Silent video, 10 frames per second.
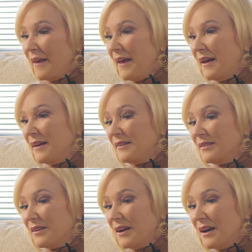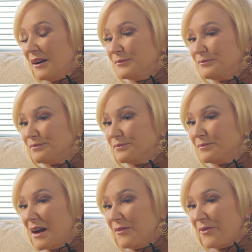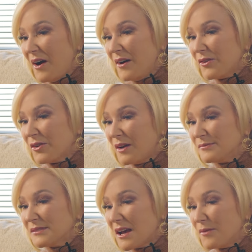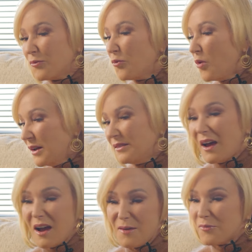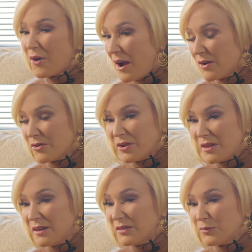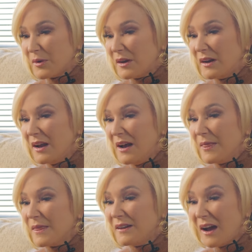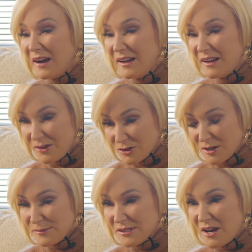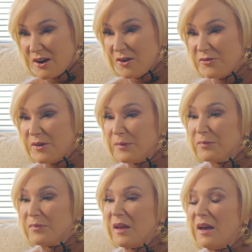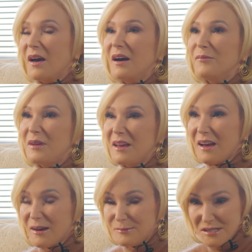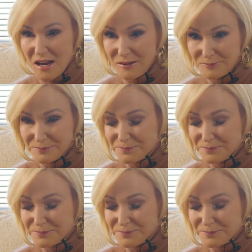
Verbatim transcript: And um, my father comes up one time prior to this, but the night he killed himself, um, he comes up,